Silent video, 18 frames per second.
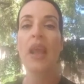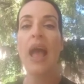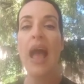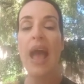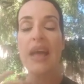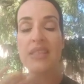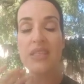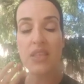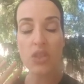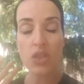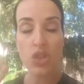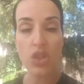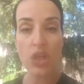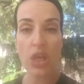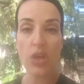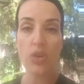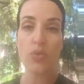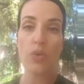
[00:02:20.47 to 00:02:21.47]
as a
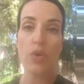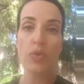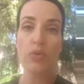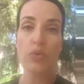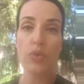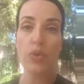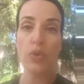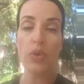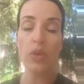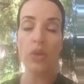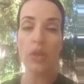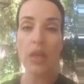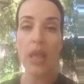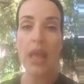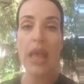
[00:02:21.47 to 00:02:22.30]
general rule,